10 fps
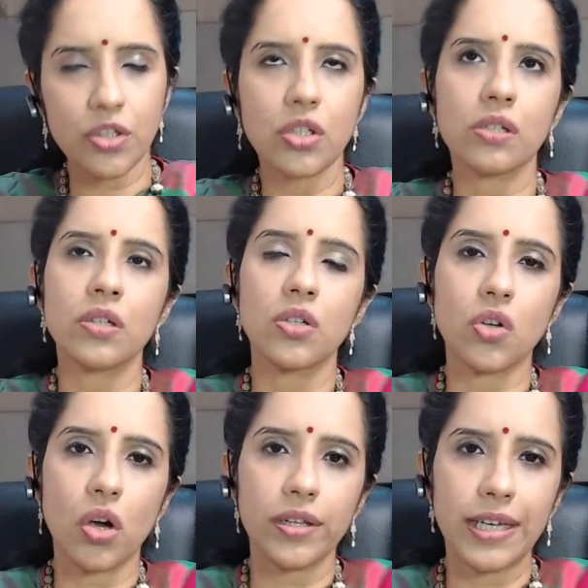children
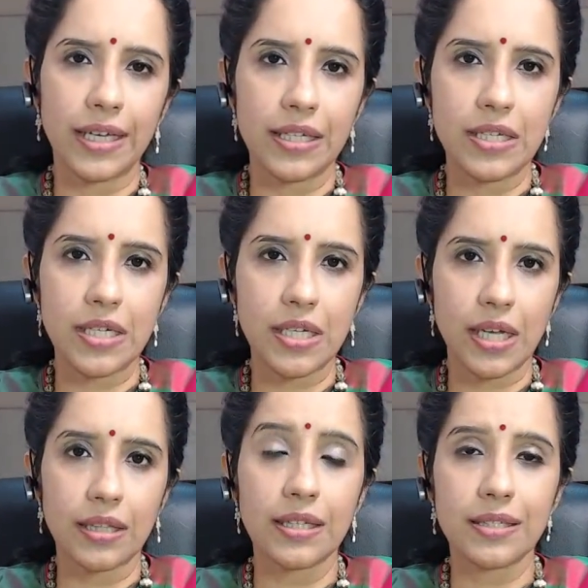draw their
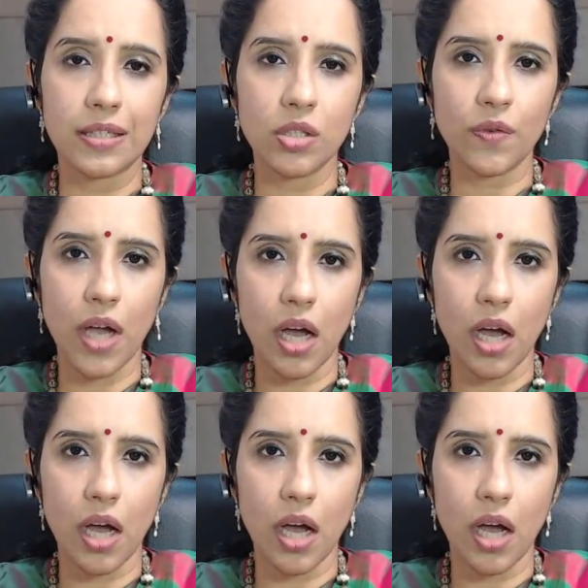energy and their sense of